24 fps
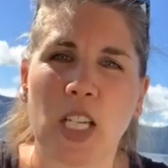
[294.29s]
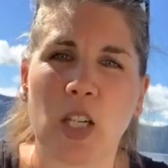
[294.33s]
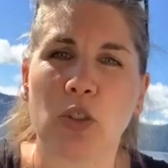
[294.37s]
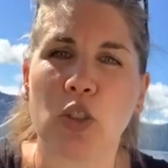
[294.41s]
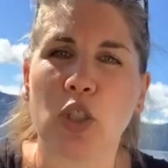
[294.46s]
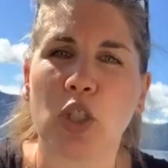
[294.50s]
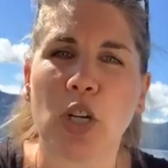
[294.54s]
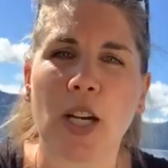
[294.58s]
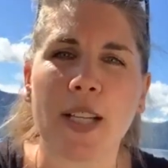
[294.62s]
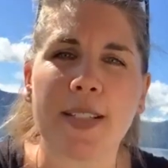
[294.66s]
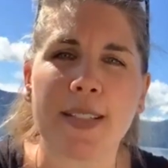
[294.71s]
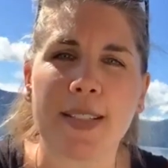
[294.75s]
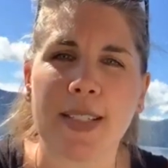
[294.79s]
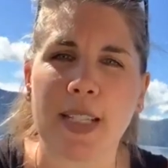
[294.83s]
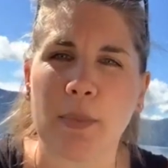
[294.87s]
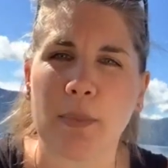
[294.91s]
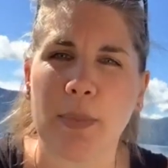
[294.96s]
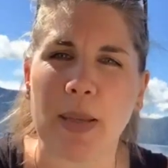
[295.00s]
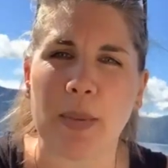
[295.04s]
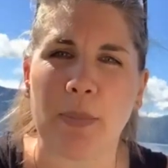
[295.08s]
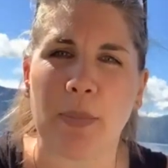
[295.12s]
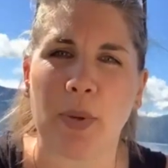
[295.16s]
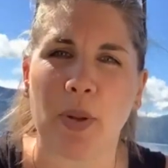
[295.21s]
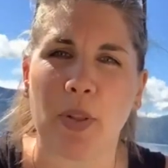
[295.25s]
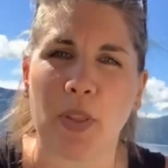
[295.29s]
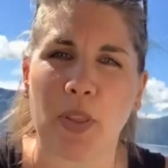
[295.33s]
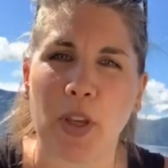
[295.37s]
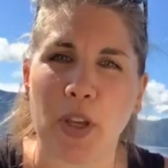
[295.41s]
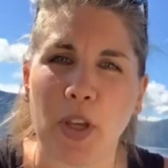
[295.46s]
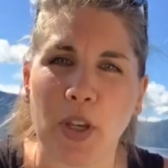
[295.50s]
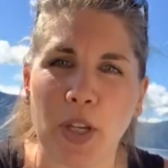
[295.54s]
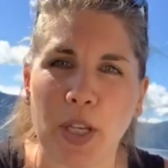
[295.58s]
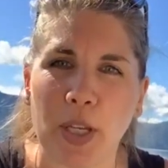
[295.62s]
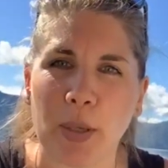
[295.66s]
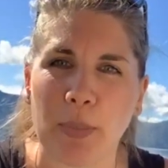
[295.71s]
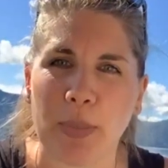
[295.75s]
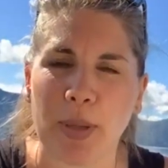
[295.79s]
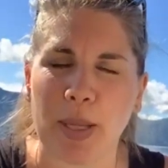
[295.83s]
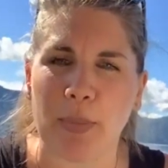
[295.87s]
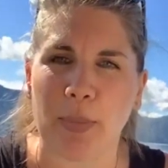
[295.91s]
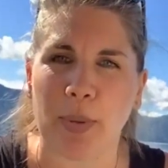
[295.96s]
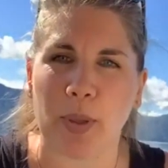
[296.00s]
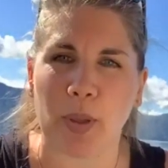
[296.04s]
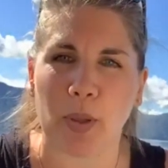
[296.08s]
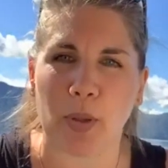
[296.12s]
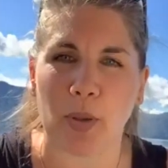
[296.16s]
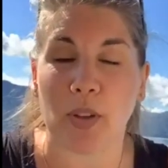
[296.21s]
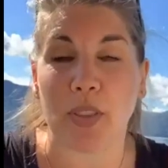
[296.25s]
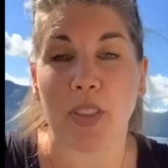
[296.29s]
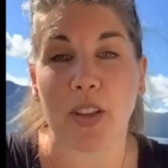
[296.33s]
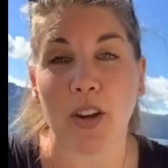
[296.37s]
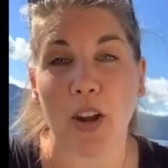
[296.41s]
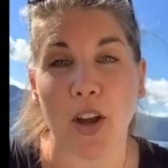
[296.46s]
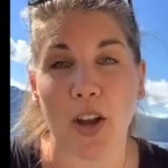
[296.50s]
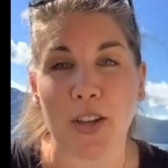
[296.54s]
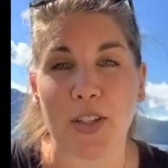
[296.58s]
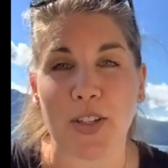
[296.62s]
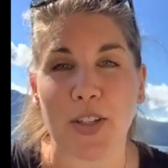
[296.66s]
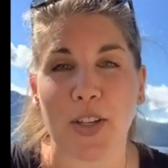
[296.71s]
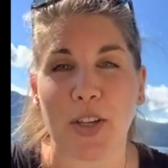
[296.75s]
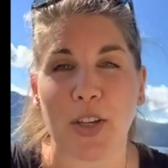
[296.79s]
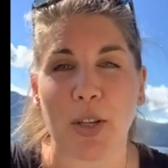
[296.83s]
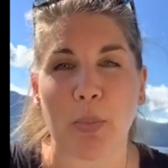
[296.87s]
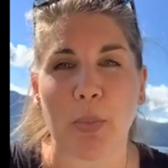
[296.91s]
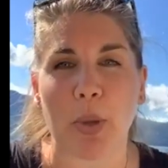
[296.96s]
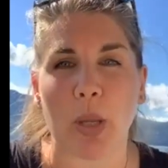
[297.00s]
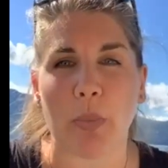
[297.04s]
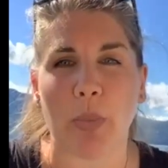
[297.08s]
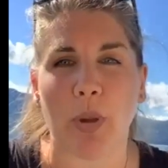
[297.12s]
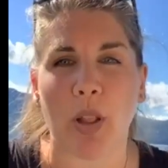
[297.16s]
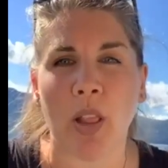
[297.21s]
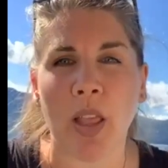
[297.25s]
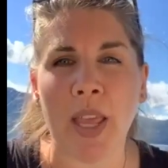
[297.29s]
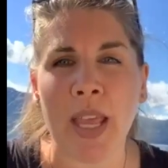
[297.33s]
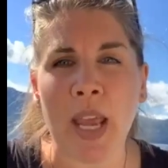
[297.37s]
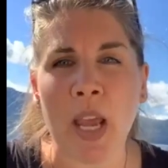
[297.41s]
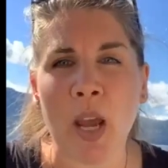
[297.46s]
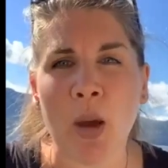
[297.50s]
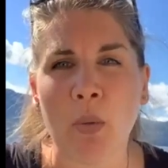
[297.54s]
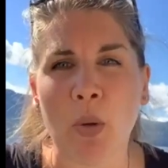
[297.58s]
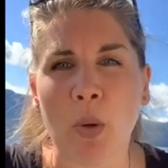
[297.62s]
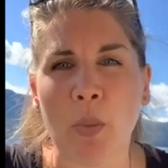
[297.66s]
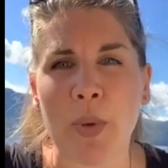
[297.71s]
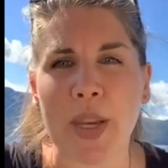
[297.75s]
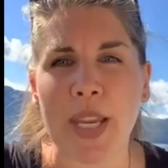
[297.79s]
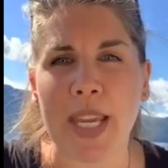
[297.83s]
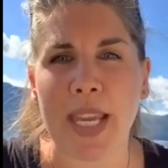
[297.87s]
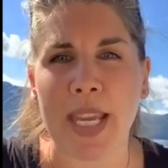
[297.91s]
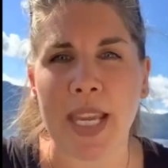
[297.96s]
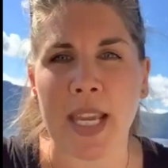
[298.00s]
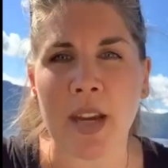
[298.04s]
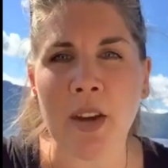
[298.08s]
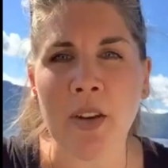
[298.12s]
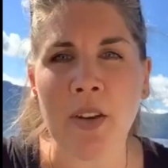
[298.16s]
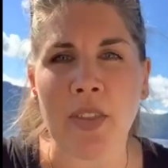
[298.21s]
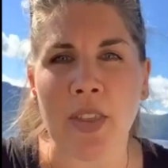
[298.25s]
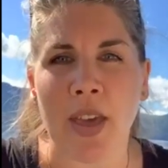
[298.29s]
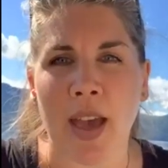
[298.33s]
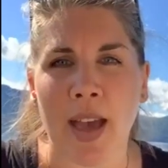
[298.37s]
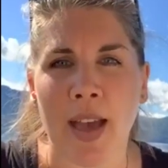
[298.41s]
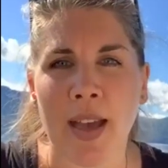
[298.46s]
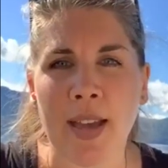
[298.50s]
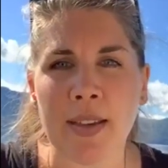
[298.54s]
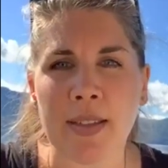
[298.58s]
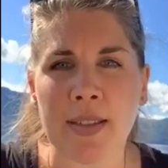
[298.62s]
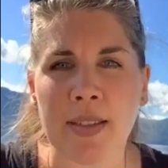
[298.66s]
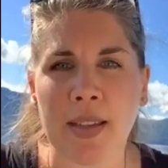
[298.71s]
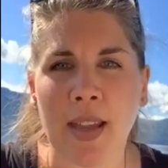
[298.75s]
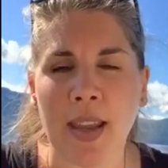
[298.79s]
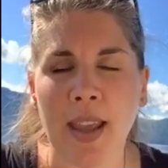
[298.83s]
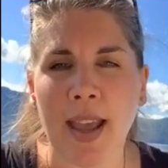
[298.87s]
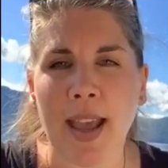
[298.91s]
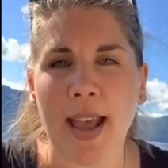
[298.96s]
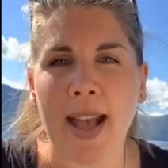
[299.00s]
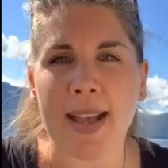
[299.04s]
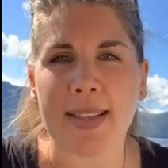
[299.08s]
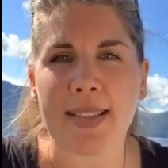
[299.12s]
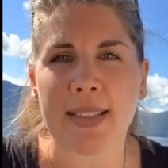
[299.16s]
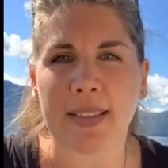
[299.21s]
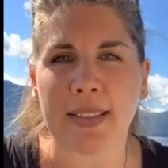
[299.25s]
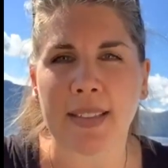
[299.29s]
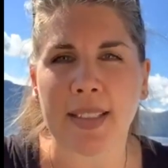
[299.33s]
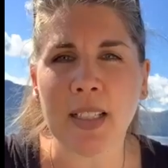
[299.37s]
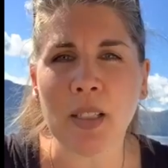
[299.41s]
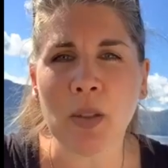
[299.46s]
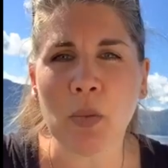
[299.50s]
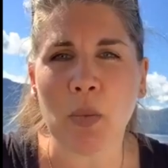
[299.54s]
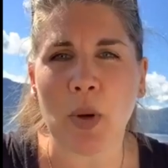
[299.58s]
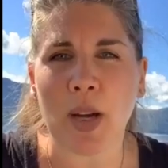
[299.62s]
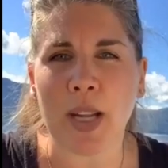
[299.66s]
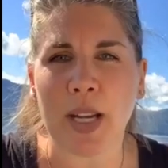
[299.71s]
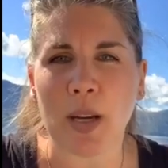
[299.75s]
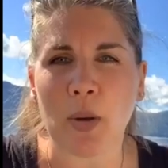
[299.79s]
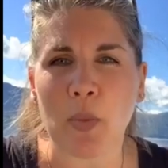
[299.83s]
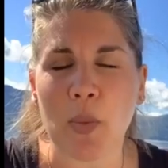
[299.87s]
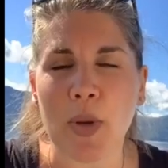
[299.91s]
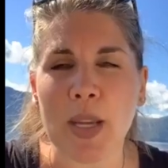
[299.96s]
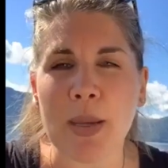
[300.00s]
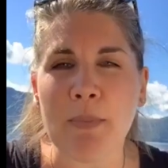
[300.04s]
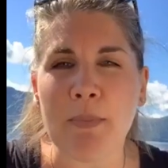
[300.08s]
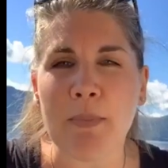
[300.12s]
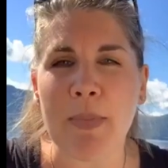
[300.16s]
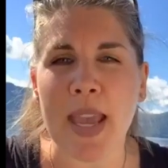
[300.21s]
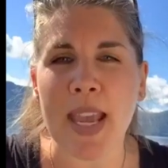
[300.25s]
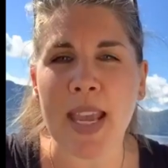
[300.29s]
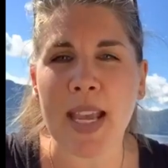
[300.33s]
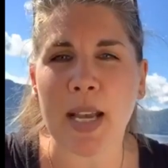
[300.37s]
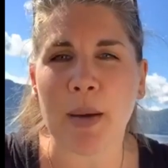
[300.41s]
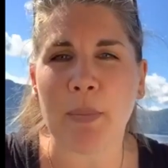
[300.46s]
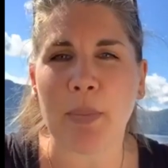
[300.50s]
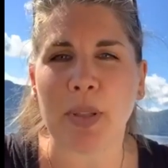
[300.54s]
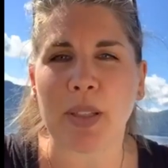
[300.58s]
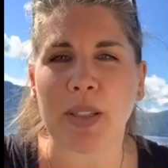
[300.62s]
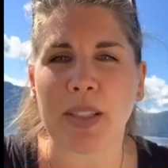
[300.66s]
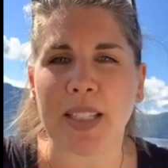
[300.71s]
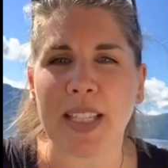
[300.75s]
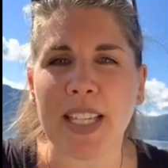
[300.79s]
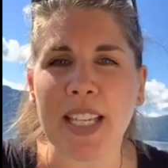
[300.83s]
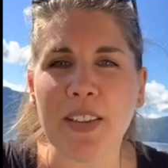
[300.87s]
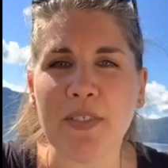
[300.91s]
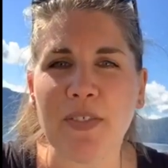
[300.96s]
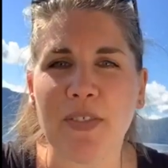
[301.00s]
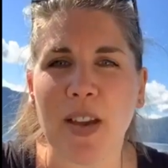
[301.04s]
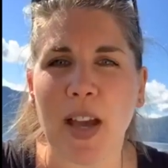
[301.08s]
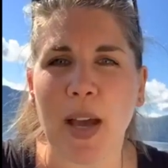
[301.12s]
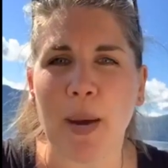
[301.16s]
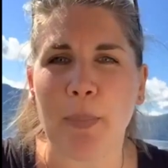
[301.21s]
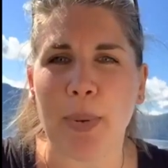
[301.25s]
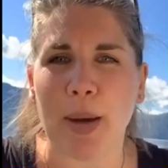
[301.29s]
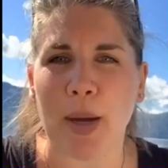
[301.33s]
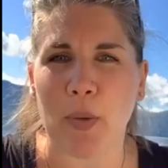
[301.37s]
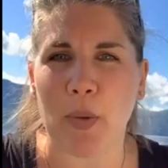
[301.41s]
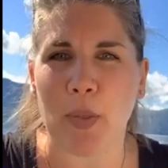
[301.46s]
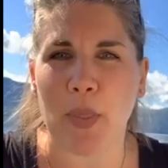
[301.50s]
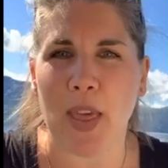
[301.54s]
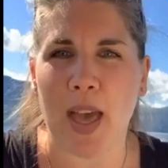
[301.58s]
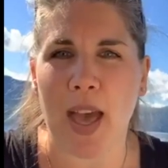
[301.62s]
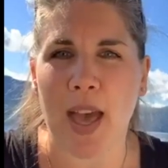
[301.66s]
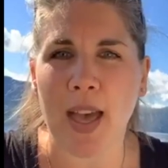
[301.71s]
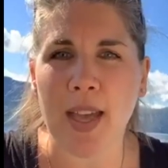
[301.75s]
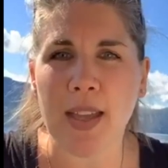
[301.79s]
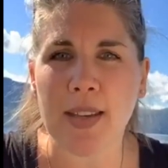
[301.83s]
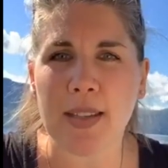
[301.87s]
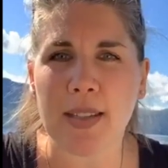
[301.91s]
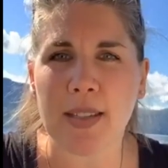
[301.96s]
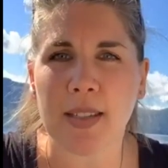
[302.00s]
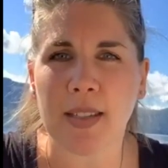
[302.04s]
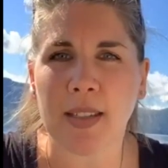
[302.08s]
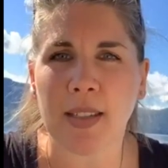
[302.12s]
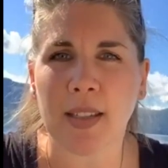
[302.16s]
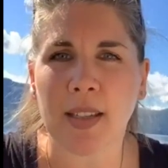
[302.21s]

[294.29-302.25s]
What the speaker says: trusting people, the good in people or the not good in people, when we hear that as a little one and we make a belief about that,